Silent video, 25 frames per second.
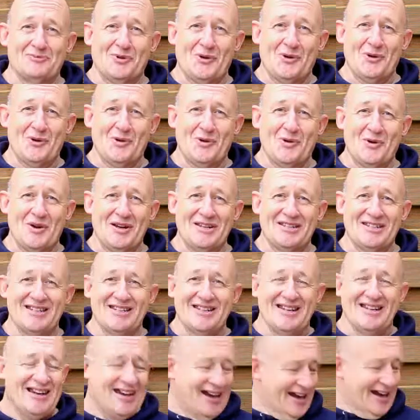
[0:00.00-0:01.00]
Alright,
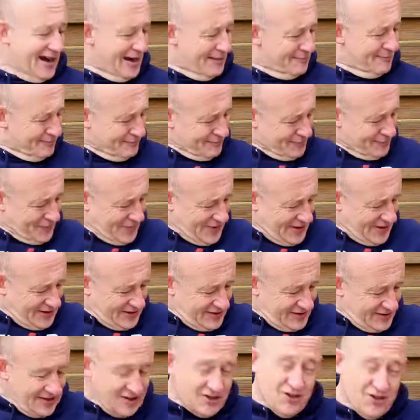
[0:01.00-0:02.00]

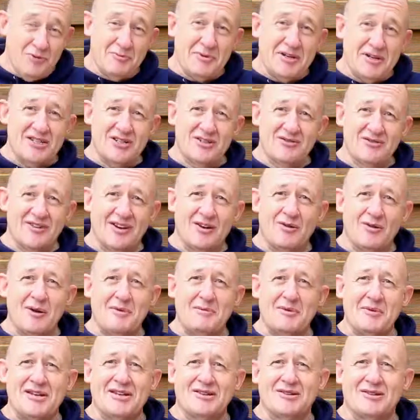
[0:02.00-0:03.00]
there's two pieces of
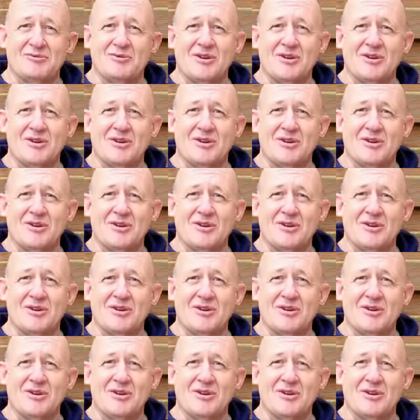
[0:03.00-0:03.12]
equipment